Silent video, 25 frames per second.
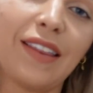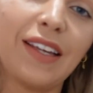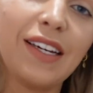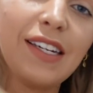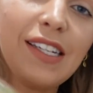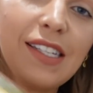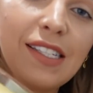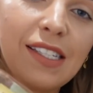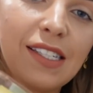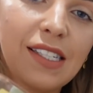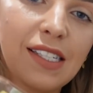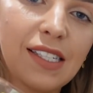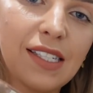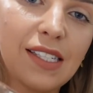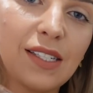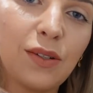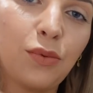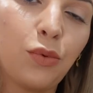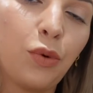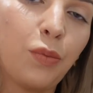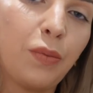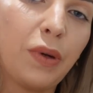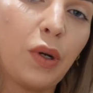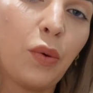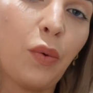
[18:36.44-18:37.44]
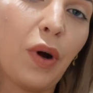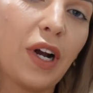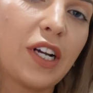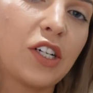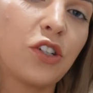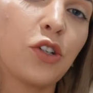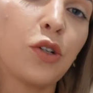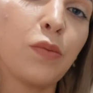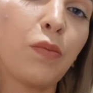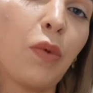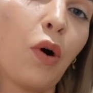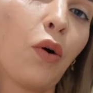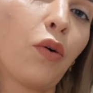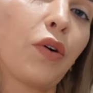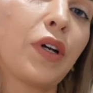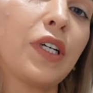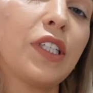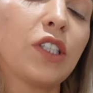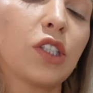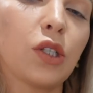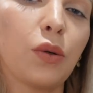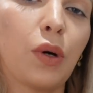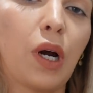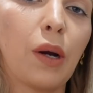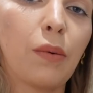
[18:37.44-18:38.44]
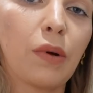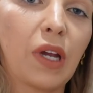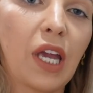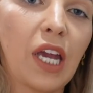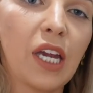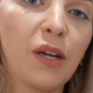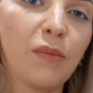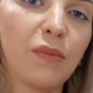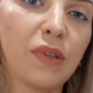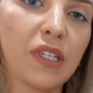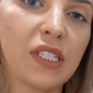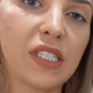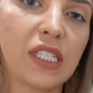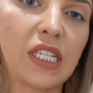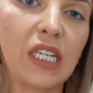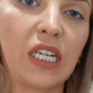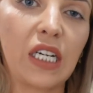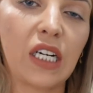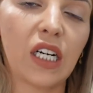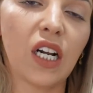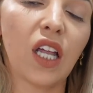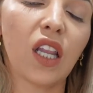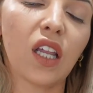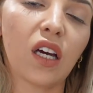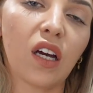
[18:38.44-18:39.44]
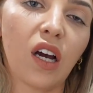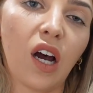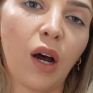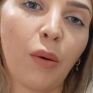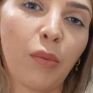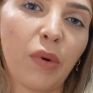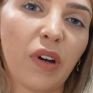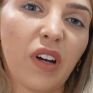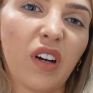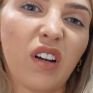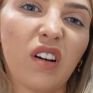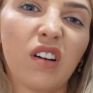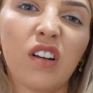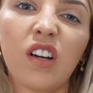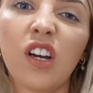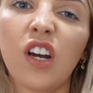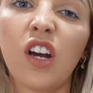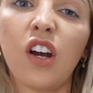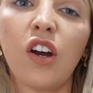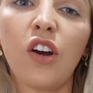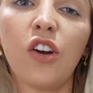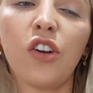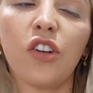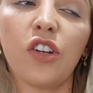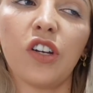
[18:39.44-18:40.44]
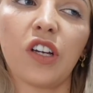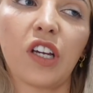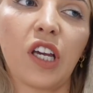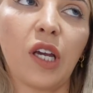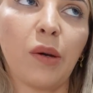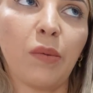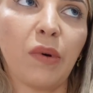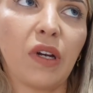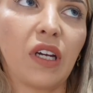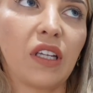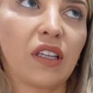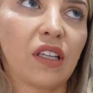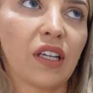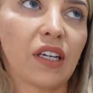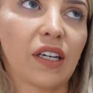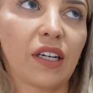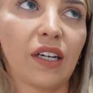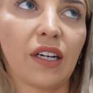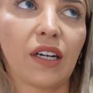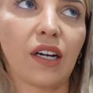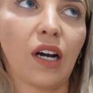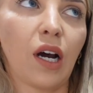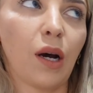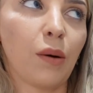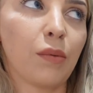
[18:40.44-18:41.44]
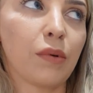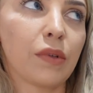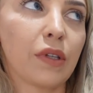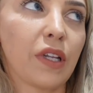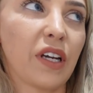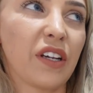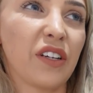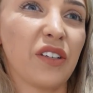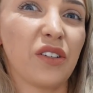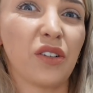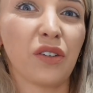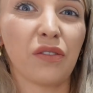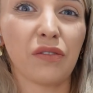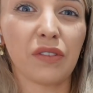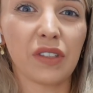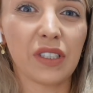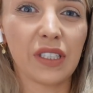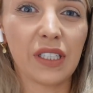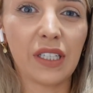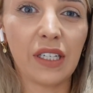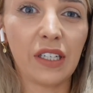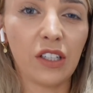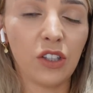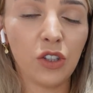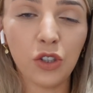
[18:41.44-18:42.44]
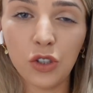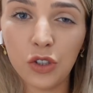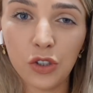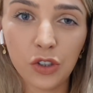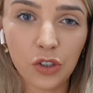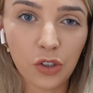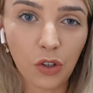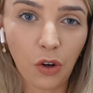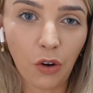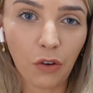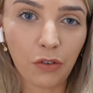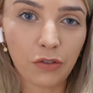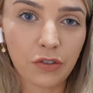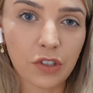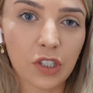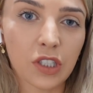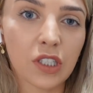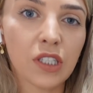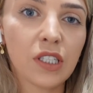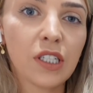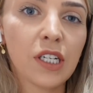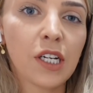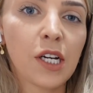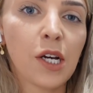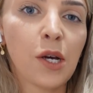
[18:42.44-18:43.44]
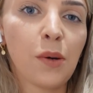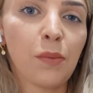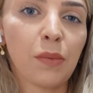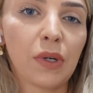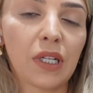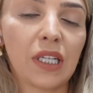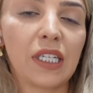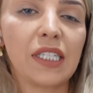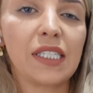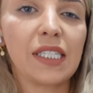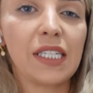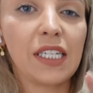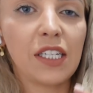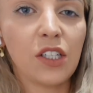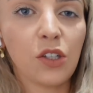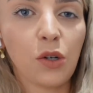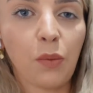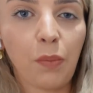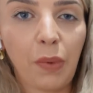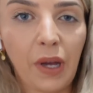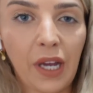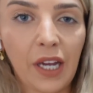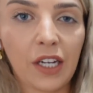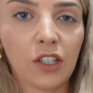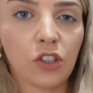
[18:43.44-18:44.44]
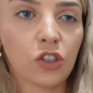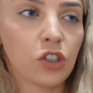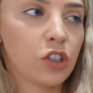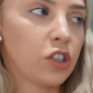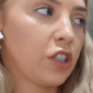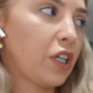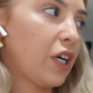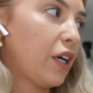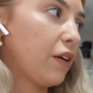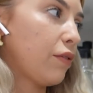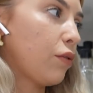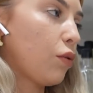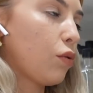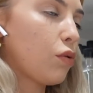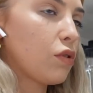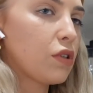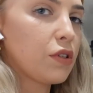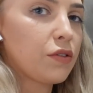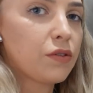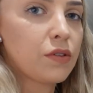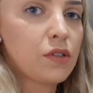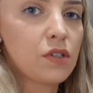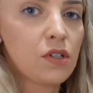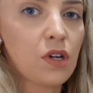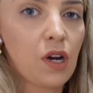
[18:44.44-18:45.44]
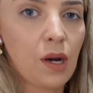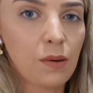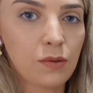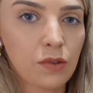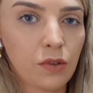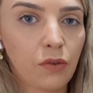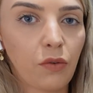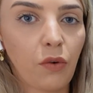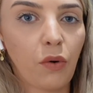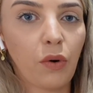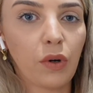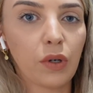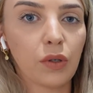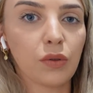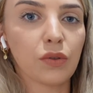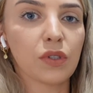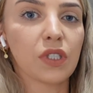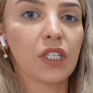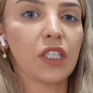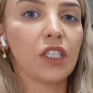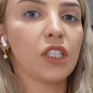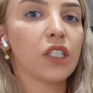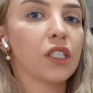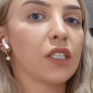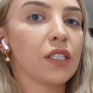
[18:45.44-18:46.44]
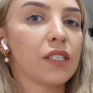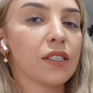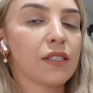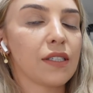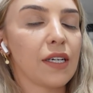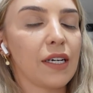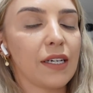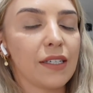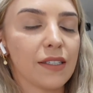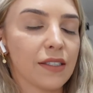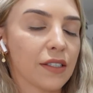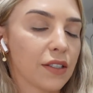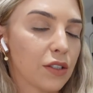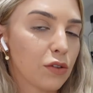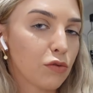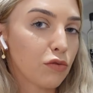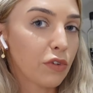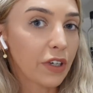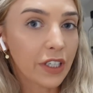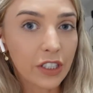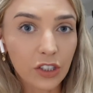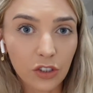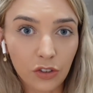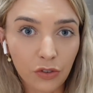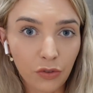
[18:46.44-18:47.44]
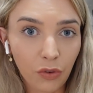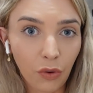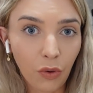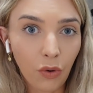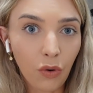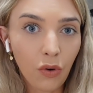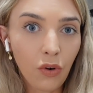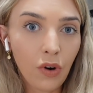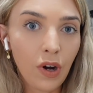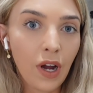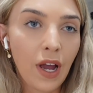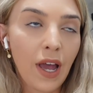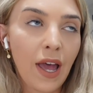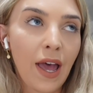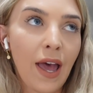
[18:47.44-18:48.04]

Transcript: this would be way too bulky. So I keep this in another cupboard. You can keep it in like a cupboard that you don't really use often, but at least in your pantry you have all different types of oils that you can just easily reach for,